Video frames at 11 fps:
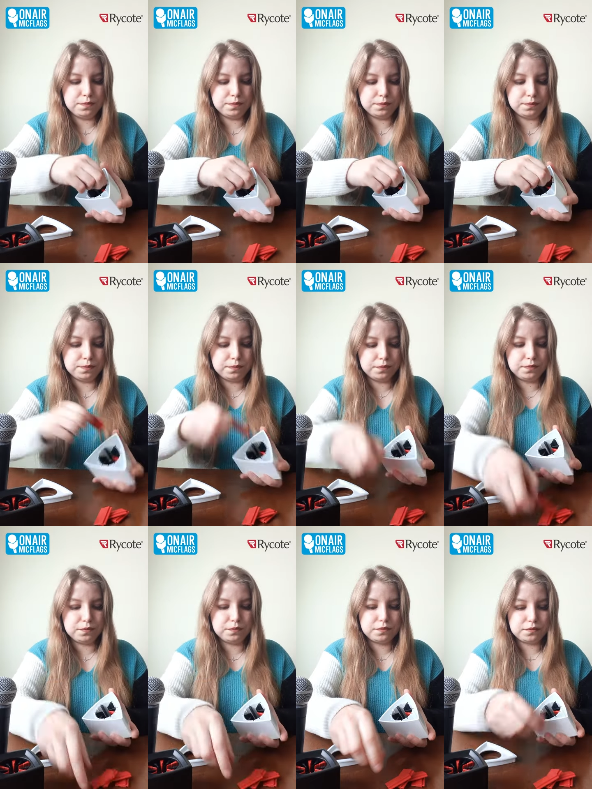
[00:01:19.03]

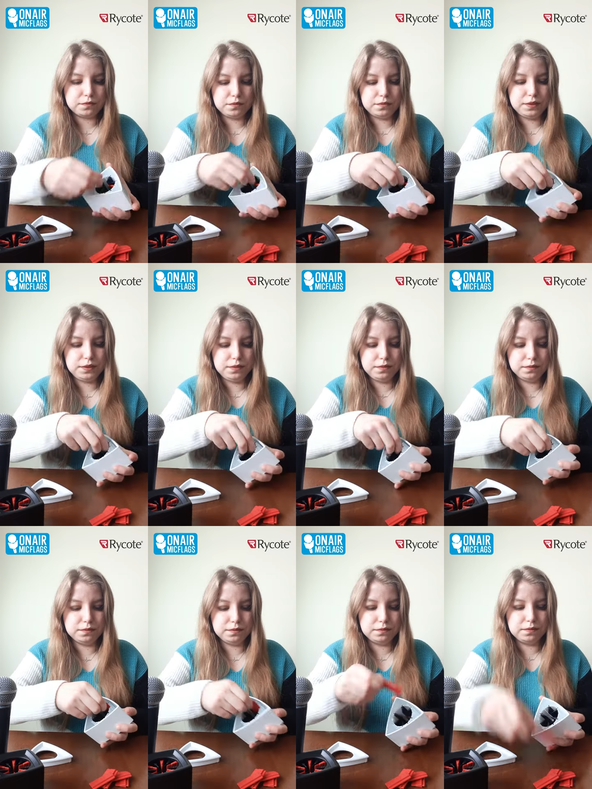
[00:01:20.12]

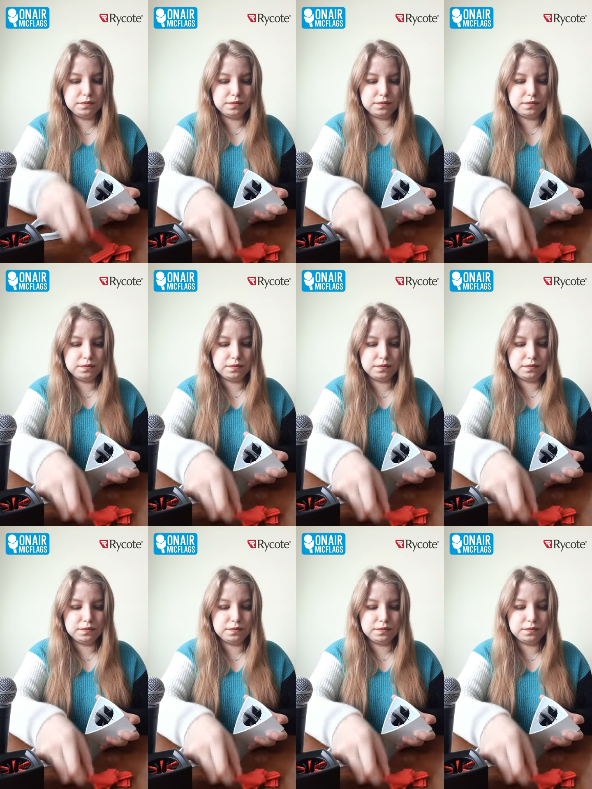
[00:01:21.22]
(no one is talking)